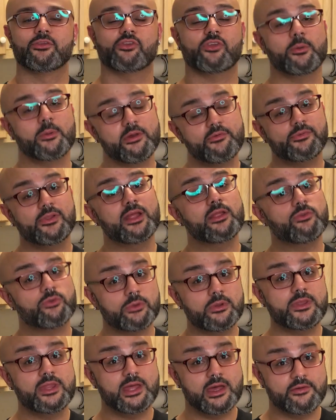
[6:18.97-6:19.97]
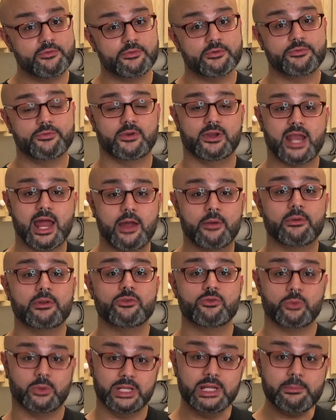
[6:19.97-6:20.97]
So my flans are in the oven for 1 hour
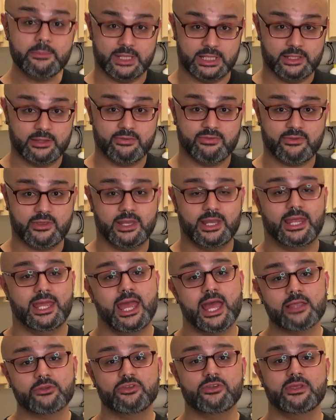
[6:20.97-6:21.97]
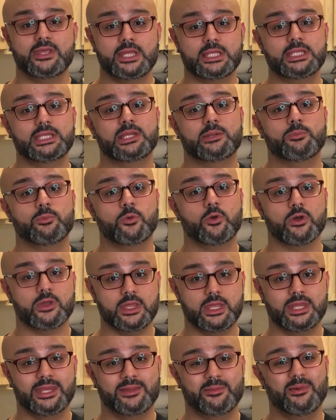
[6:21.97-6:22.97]
and 20 minutes, and I actually ended up
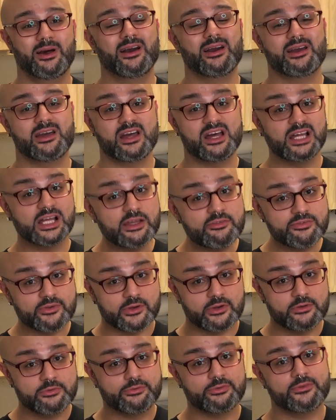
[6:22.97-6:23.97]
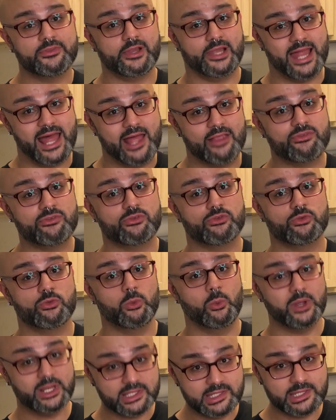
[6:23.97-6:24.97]
cooking them uncovered for the last
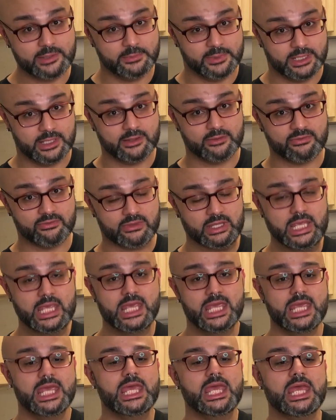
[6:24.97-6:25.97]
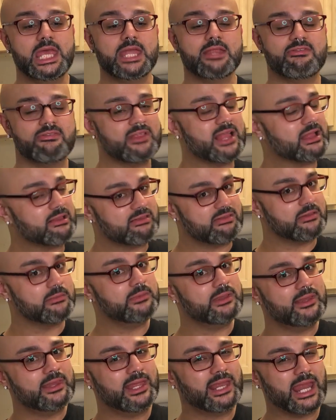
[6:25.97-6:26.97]
20 minutes. It's not
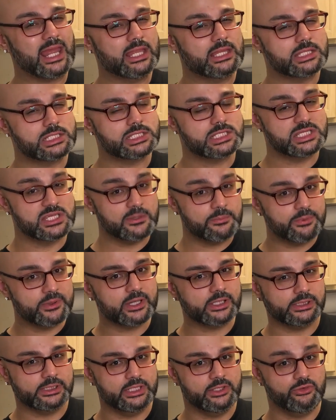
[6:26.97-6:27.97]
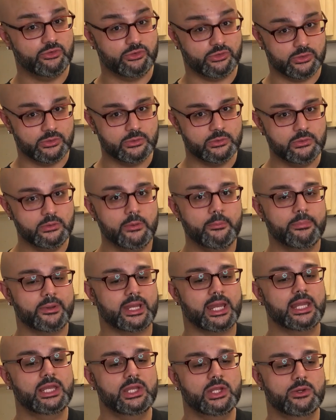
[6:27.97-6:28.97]
something that I typically do, but
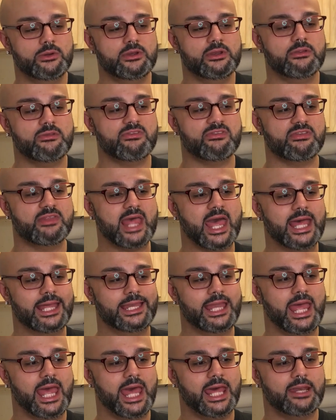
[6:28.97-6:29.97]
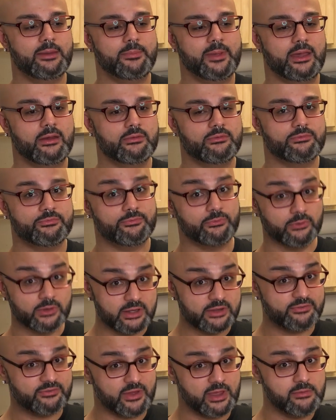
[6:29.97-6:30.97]
I noticed that at about
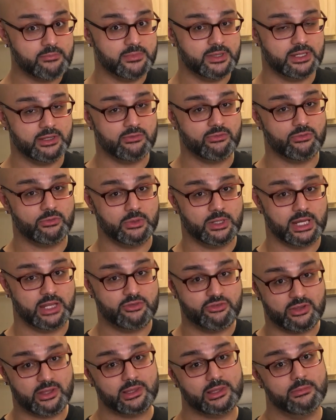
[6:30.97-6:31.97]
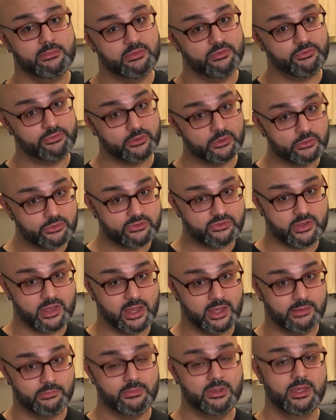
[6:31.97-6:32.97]
45 minutes when I checked them the first
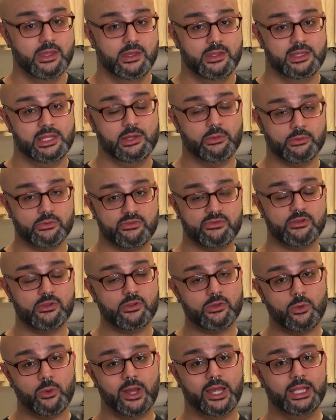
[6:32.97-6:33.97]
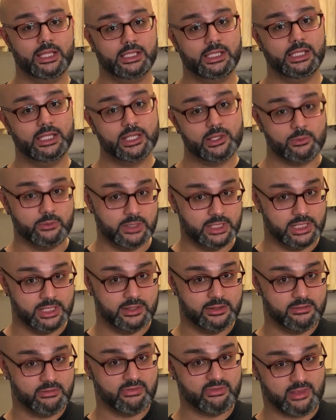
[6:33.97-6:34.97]
time, they were still quite liquidy
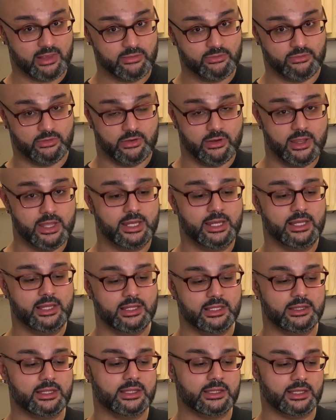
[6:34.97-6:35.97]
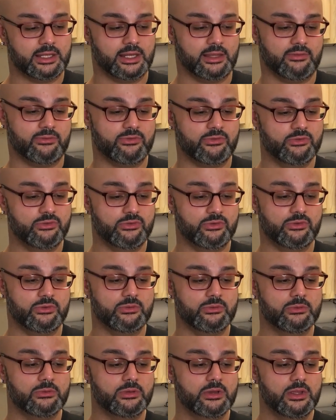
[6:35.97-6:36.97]
in the center, and I think that that has to
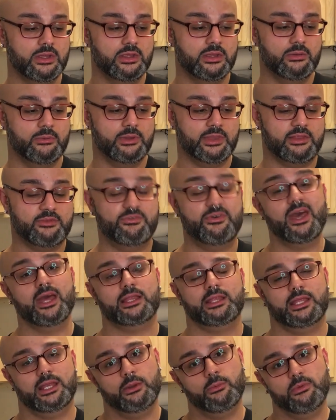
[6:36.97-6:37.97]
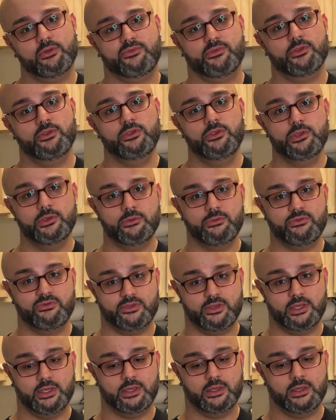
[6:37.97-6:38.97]
do with the fact that I wasn't
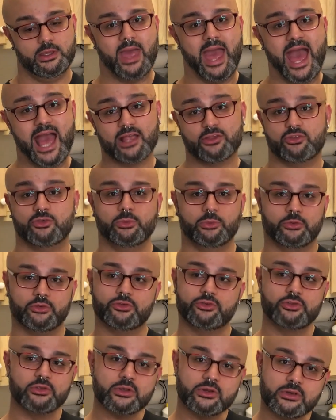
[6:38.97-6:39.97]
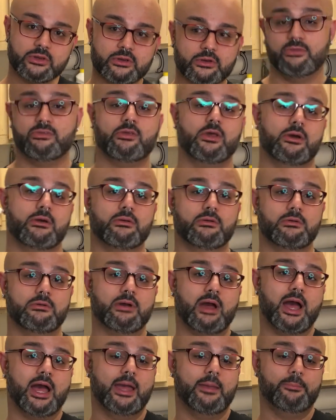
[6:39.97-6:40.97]
using actual sugar.
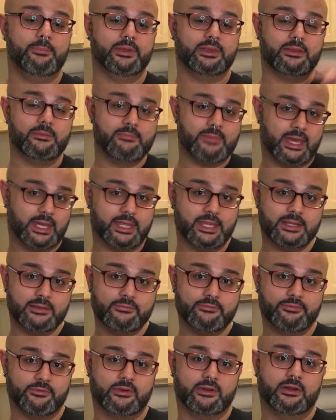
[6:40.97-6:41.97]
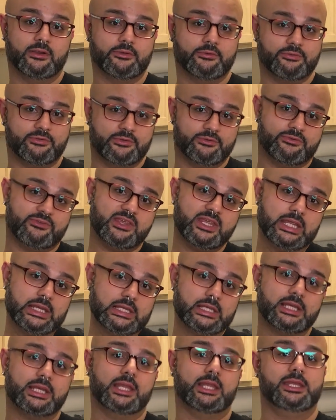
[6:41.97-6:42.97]
So I put them back in for another
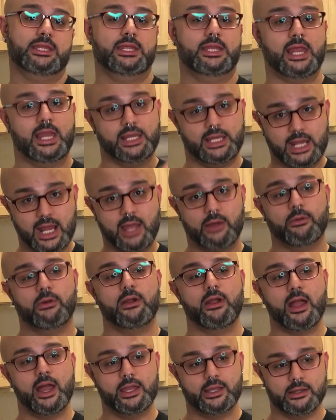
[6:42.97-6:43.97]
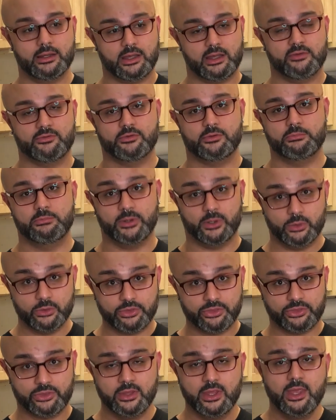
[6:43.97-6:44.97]
15, and then at 1 hour I uncovered
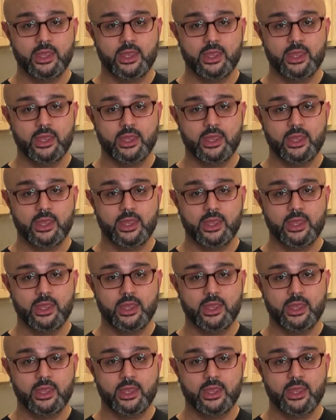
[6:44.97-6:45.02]
both